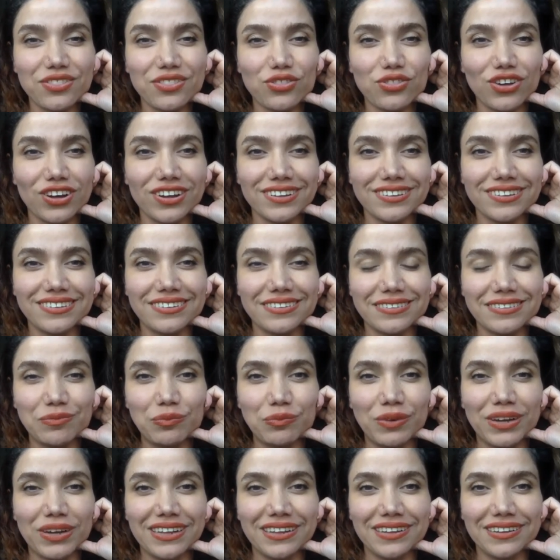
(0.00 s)
thought
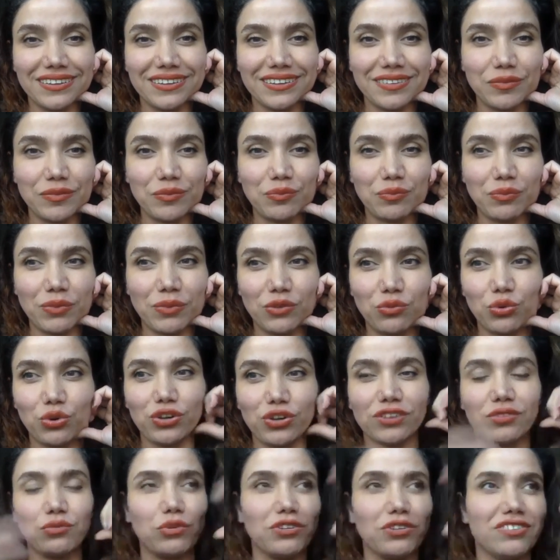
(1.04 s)
my
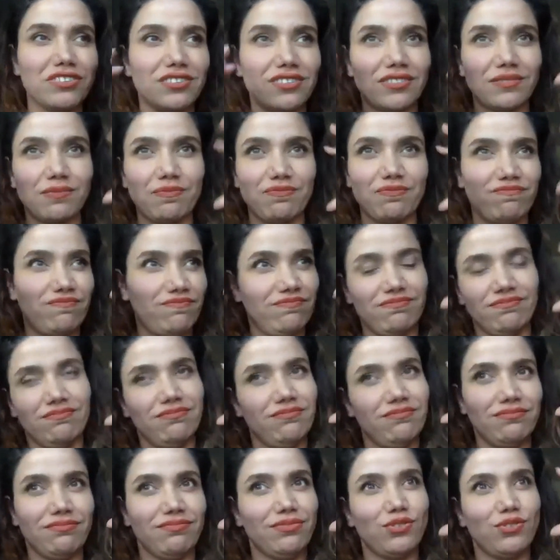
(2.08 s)
work was
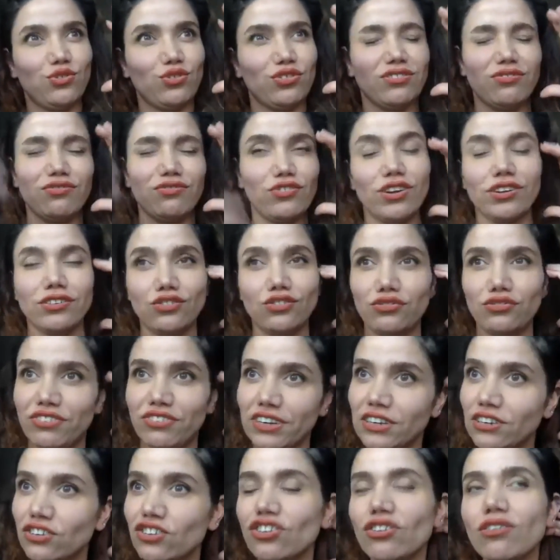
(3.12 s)
sort of
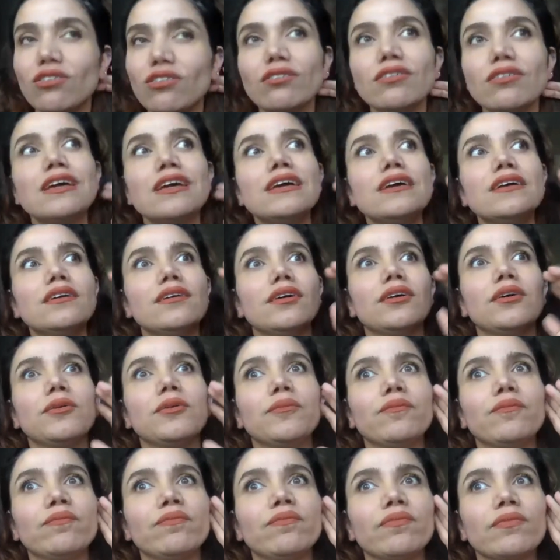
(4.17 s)
controversial,
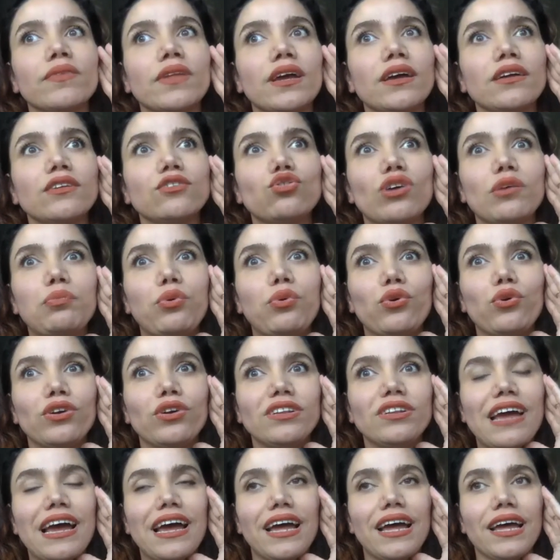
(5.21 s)
to a
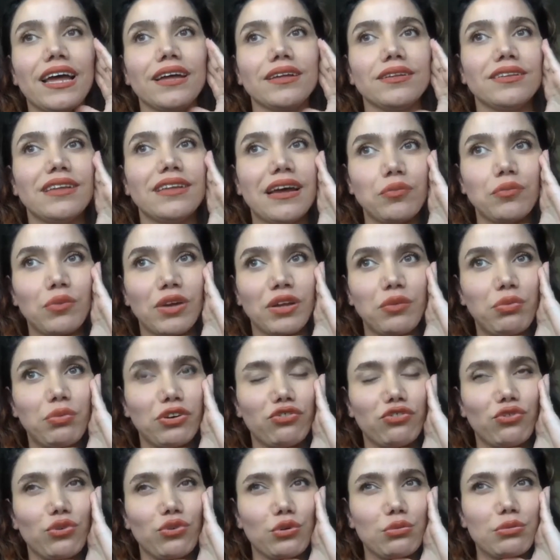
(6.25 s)
point that my
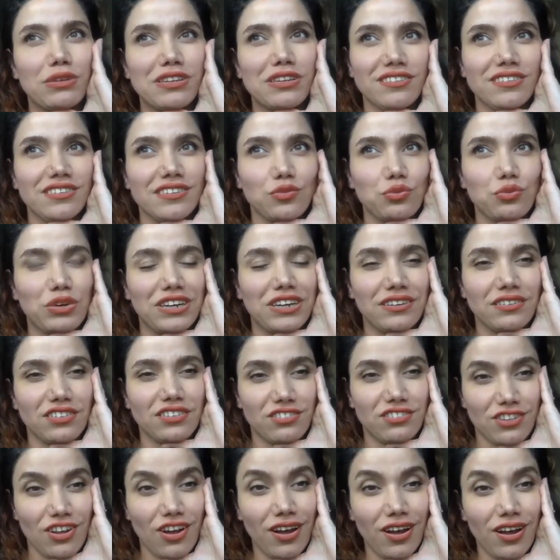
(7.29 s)
performances were
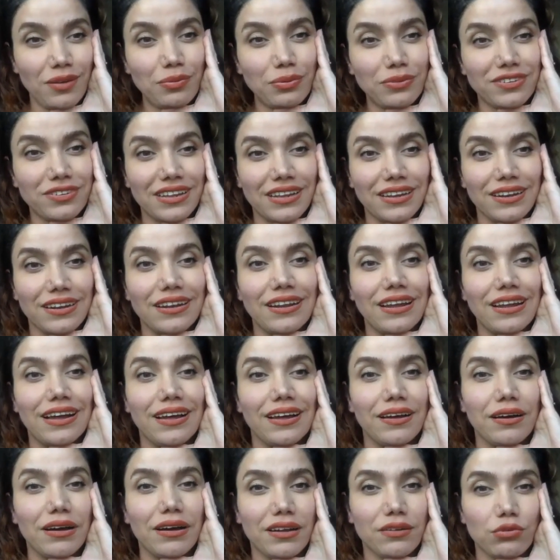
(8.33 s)
stopped, and
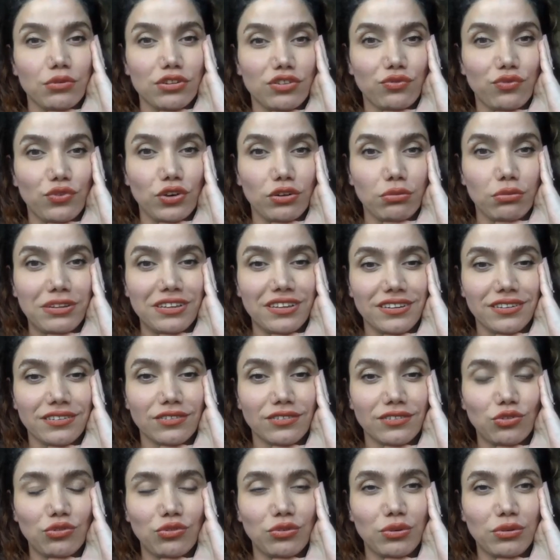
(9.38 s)
I was forbidden
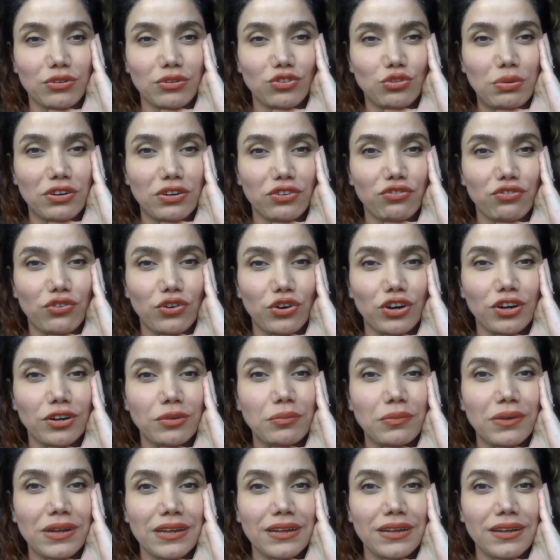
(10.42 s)
to
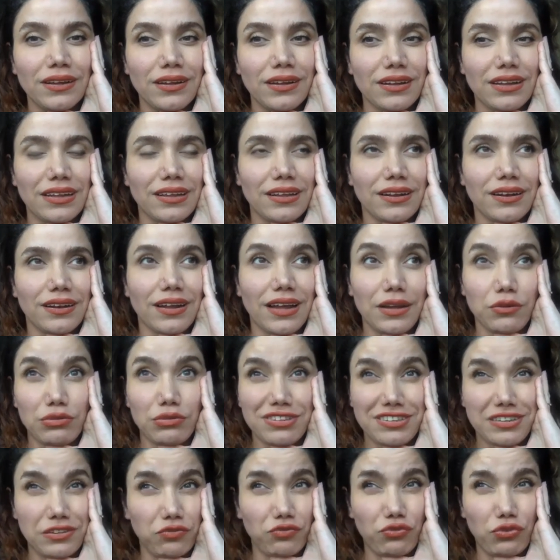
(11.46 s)
perform, and I
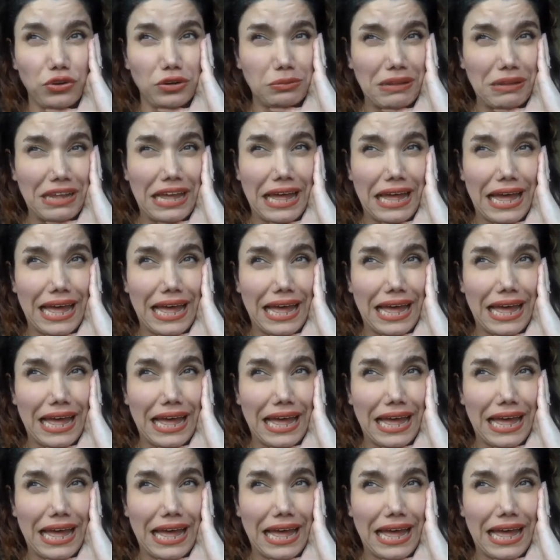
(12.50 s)
was informed